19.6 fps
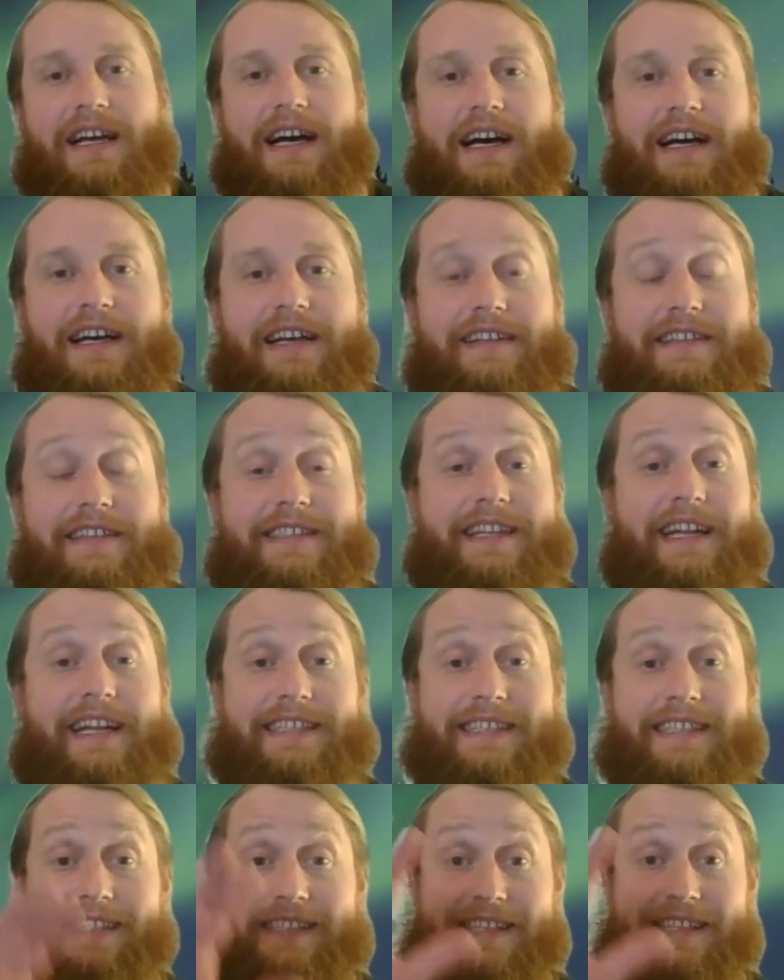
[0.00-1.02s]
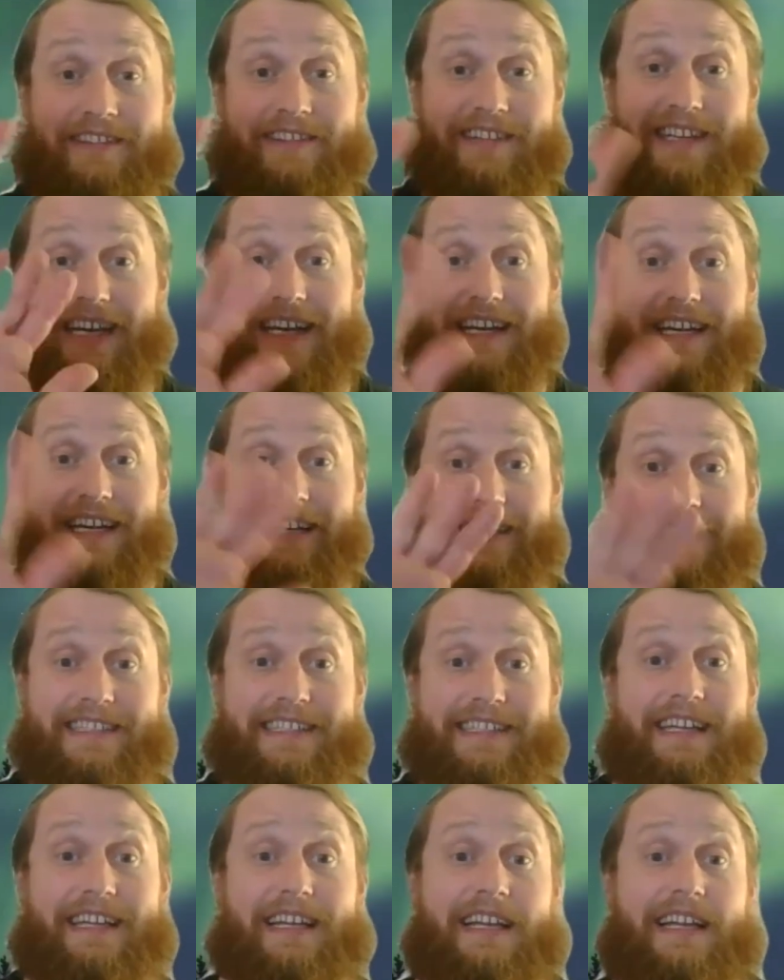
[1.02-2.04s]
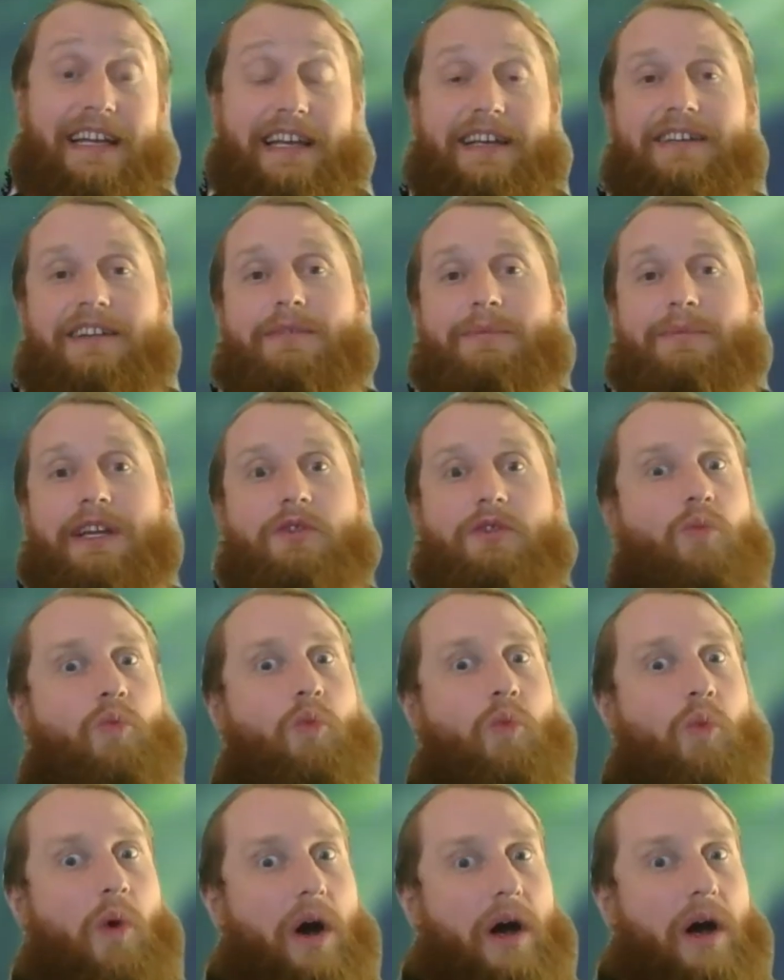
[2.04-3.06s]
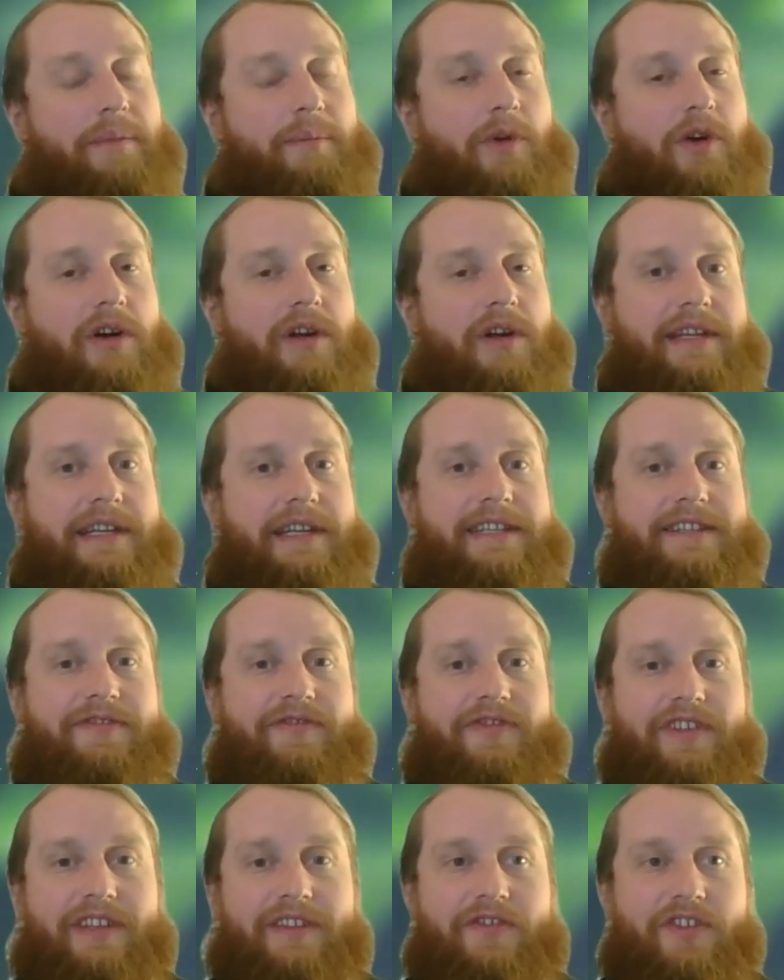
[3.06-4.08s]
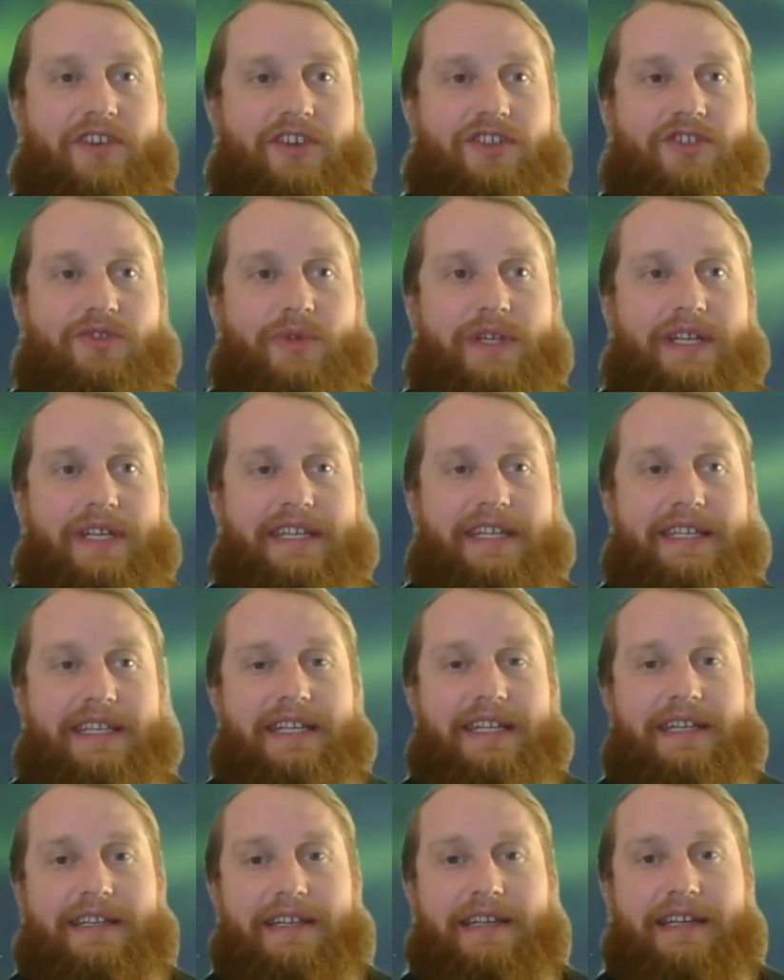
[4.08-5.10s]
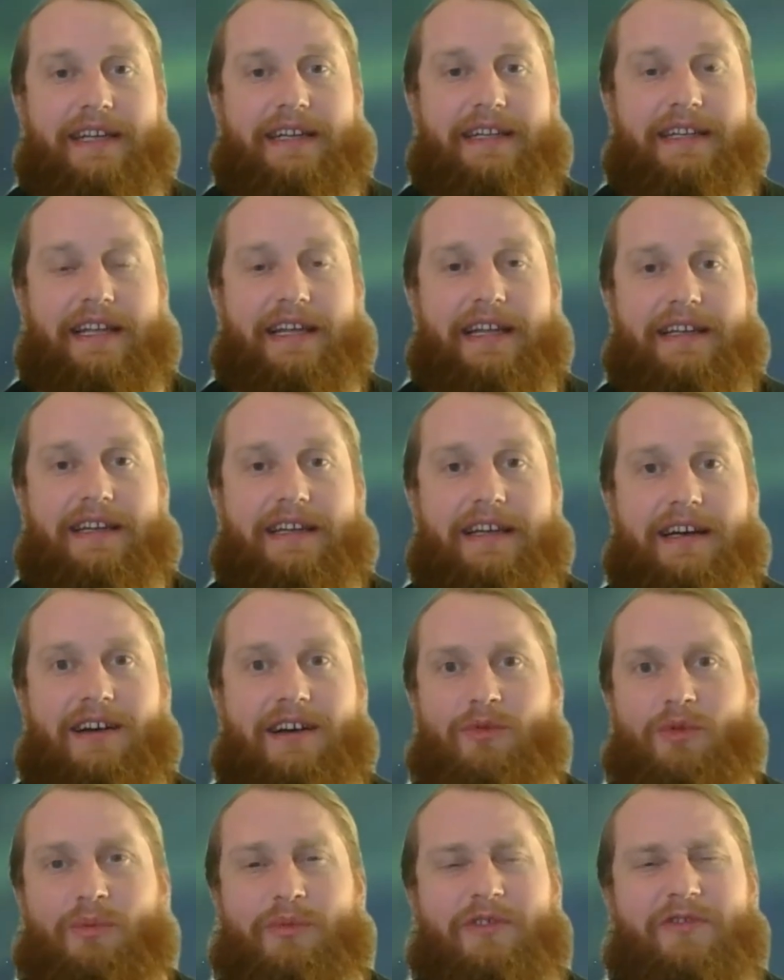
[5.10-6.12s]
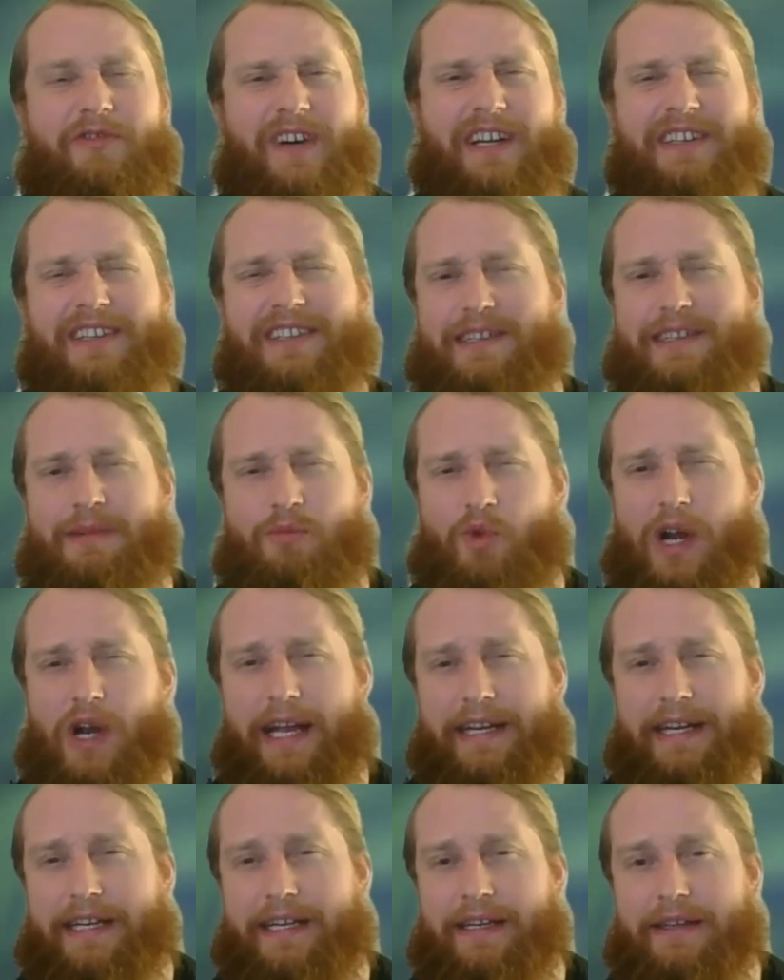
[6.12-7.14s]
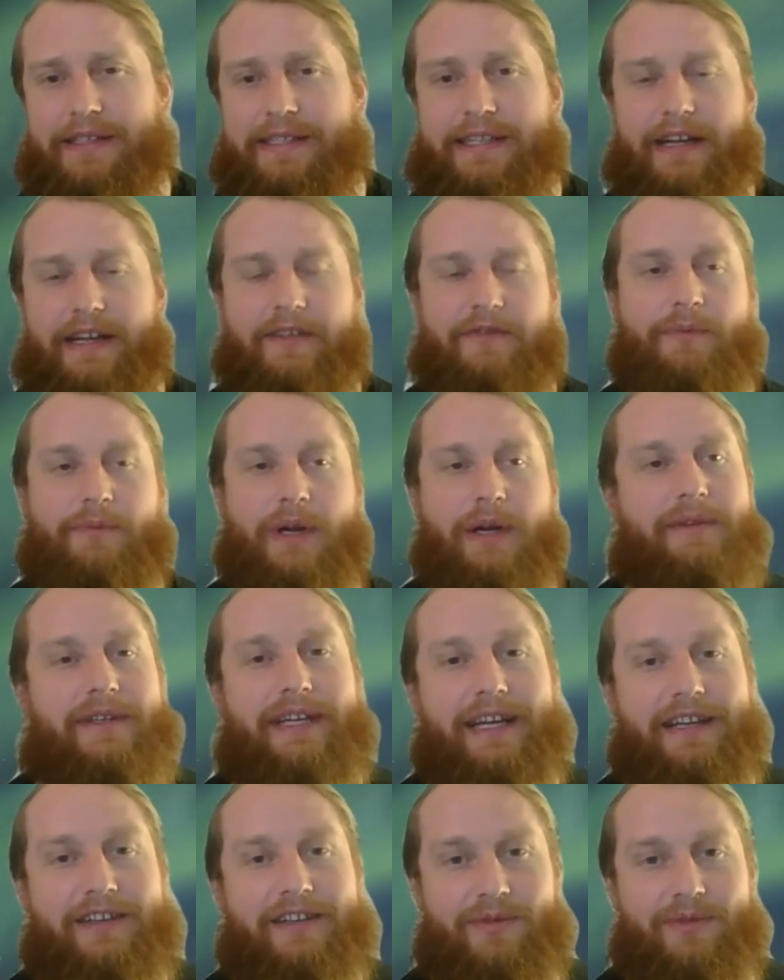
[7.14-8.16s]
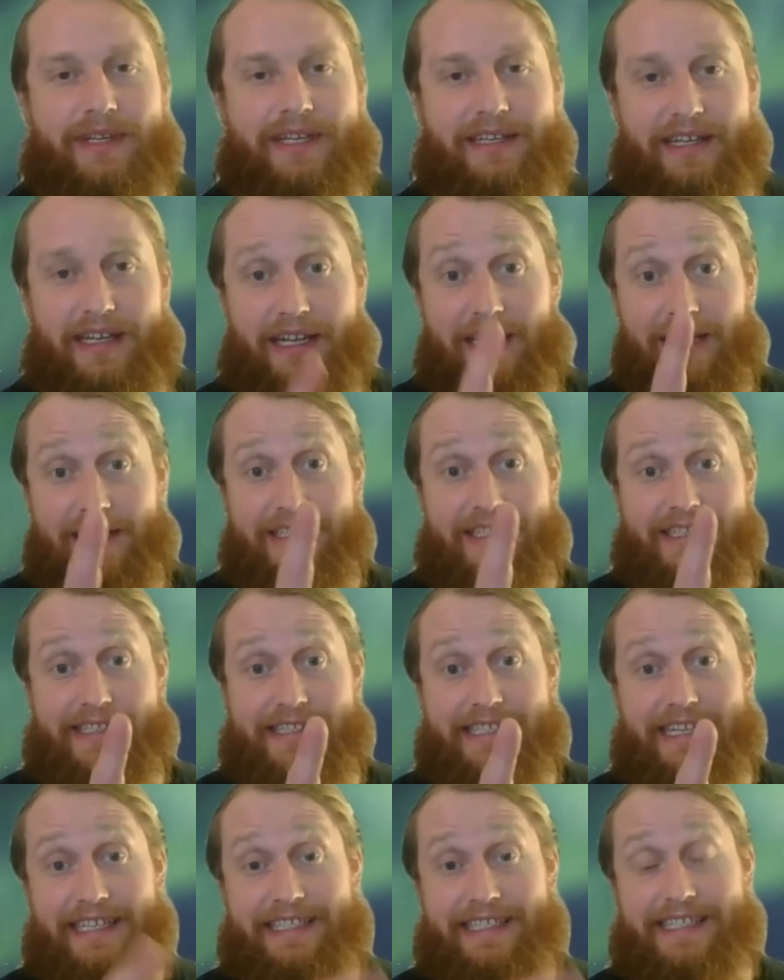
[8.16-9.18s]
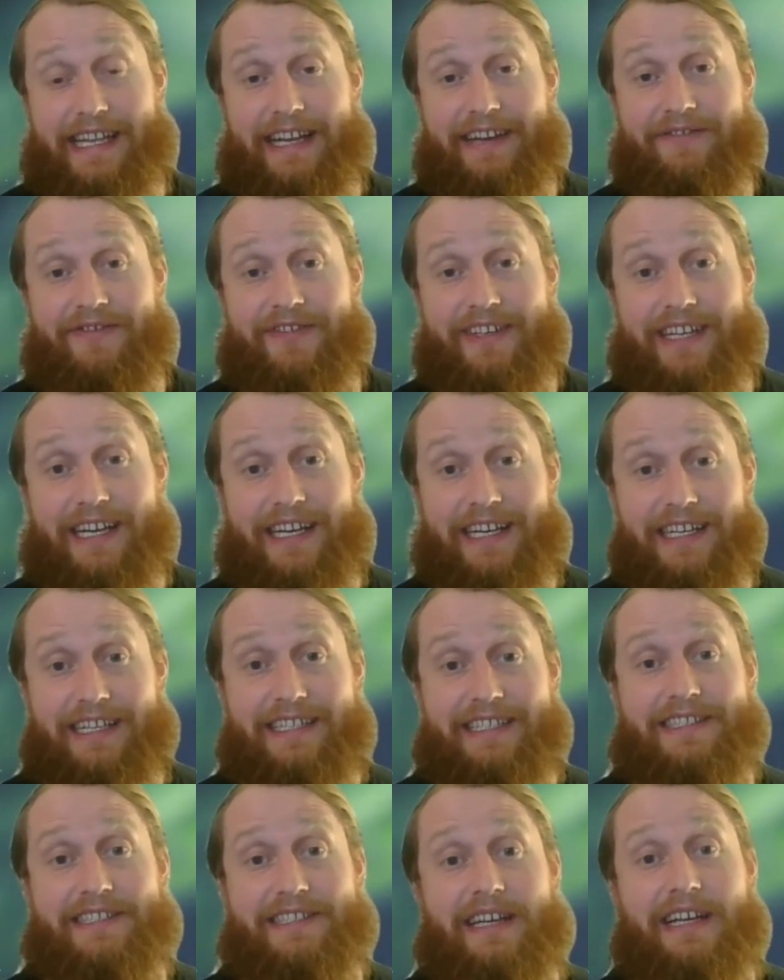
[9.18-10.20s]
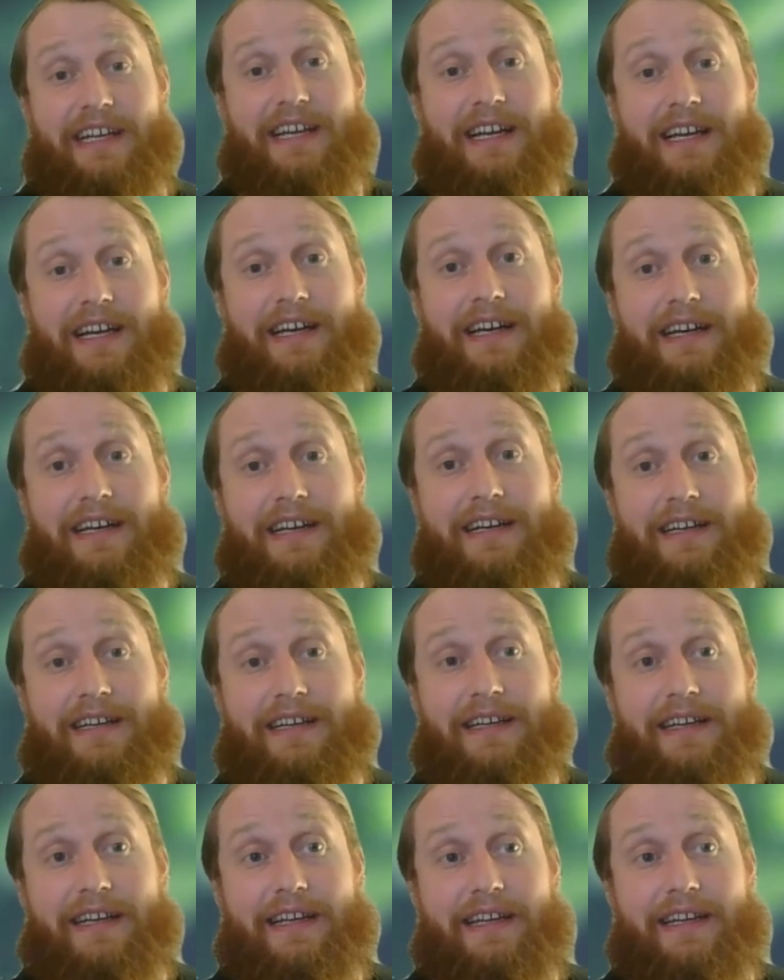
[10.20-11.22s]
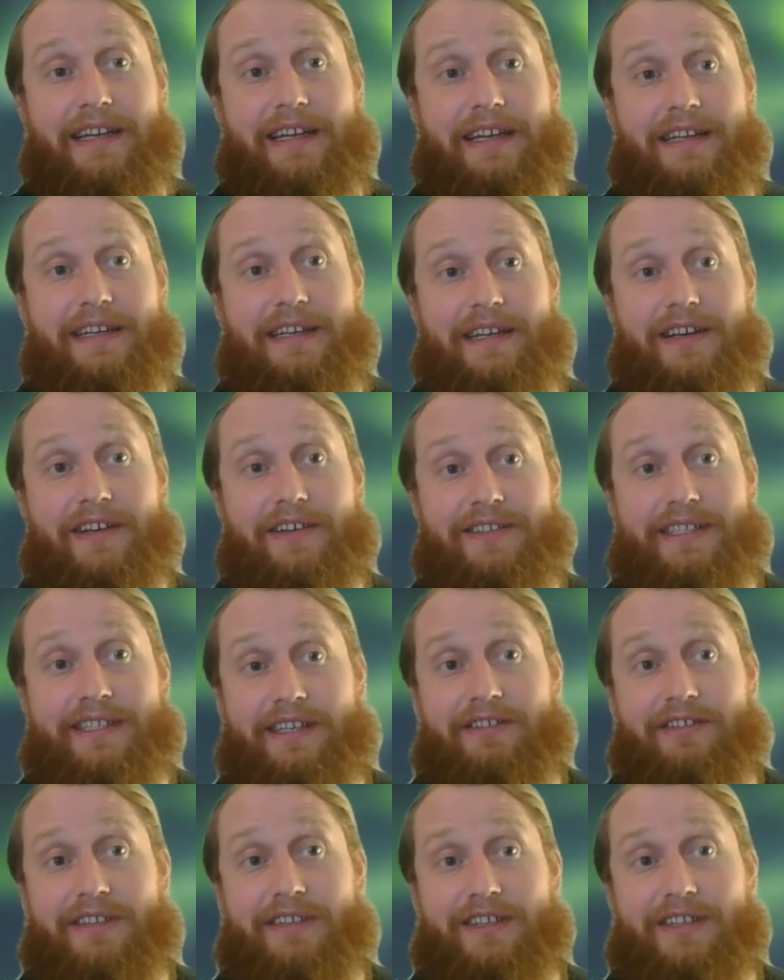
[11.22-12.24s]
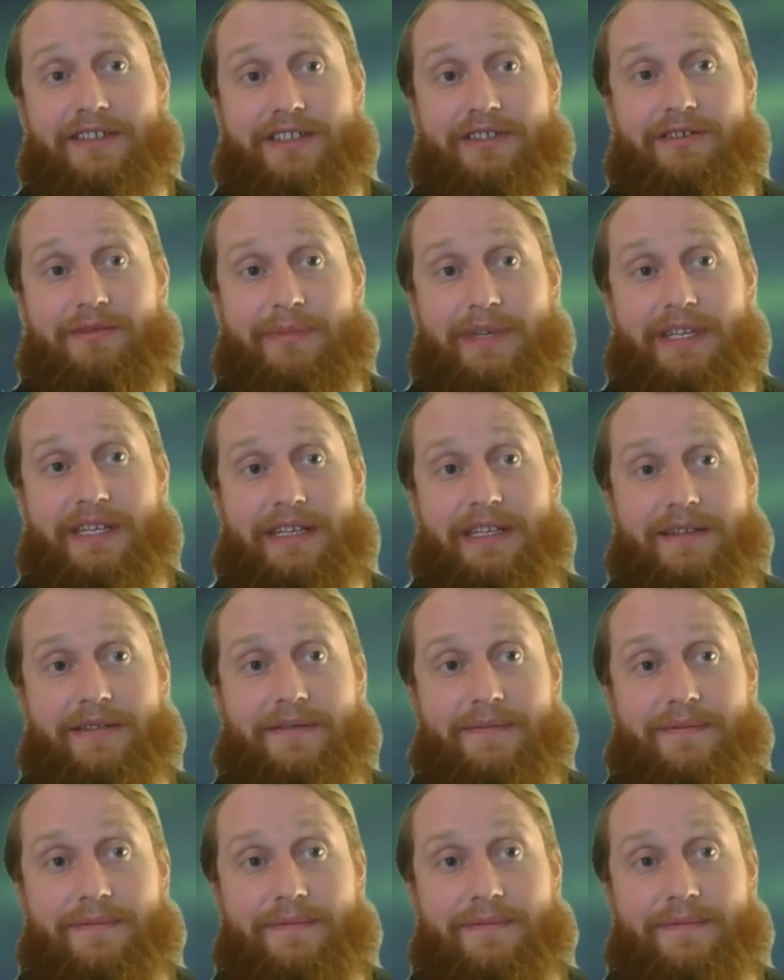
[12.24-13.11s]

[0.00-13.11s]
It's nice to see you guys, and I'll make one more of these for the first week, and then we'll move on to some writing stuff probably next week. So stay safe, you guys, and I'll see you in our Zoom meeting.